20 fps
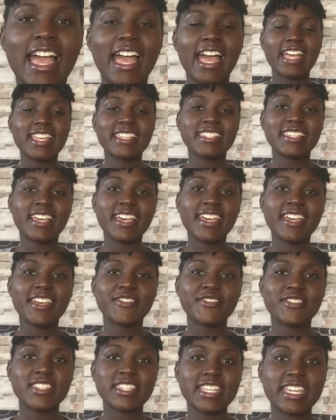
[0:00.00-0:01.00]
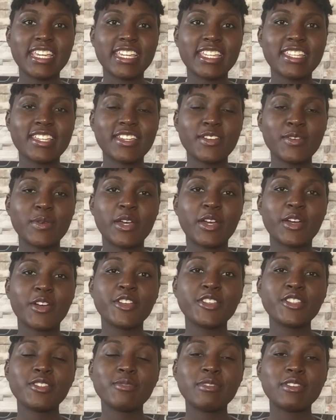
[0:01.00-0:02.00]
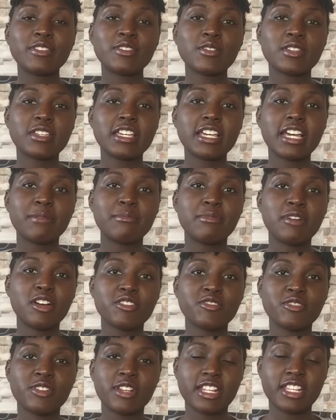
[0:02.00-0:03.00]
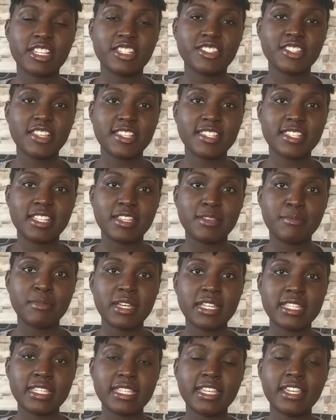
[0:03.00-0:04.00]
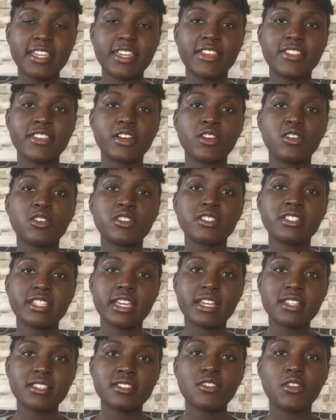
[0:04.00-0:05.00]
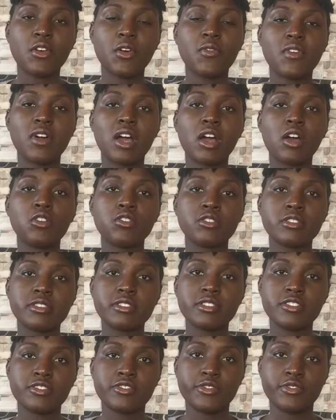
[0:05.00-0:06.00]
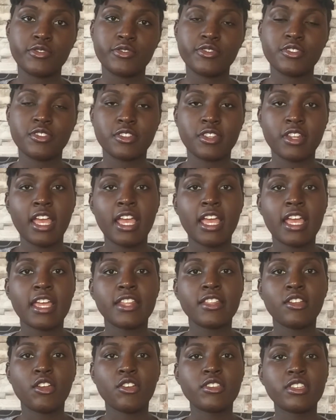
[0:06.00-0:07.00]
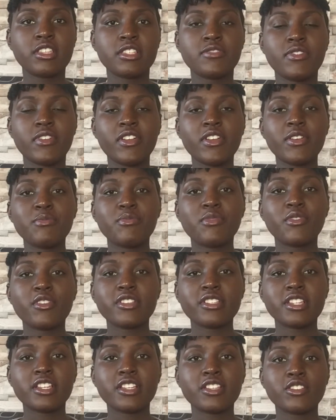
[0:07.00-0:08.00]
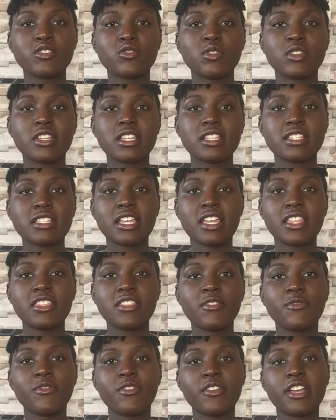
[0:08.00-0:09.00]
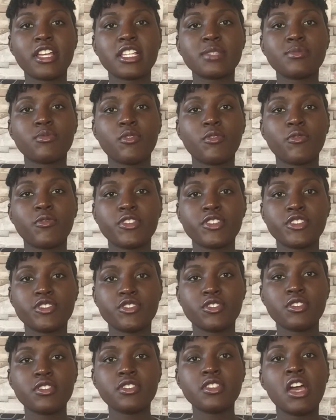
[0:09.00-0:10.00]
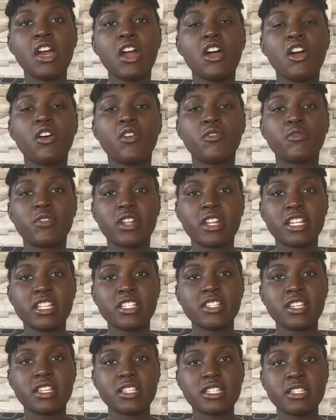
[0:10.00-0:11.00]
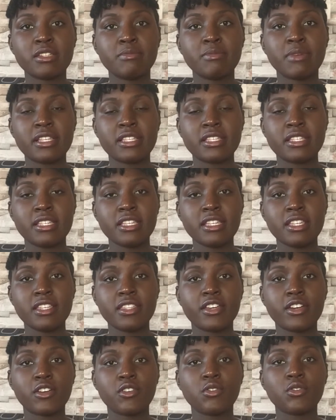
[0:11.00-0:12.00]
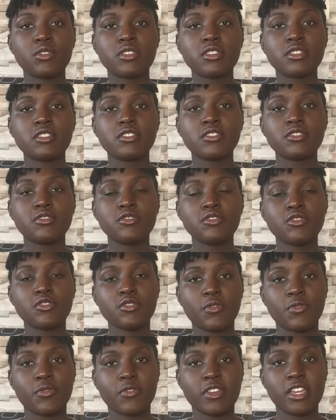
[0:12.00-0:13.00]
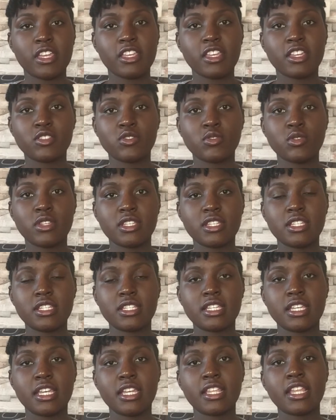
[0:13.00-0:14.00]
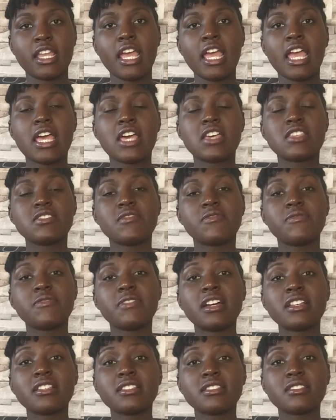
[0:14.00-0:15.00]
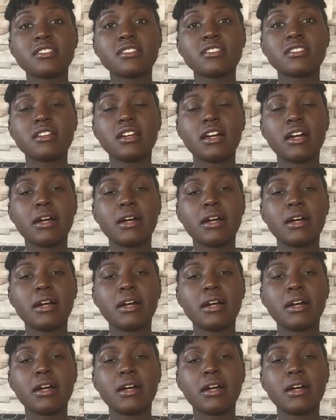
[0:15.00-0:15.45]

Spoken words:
As I have said, we are going to be talking about religious liberty in the context of our constitution. Now, it is very important to understand the various provisions of religious liberty in the Constitution of Kenya 2010. The first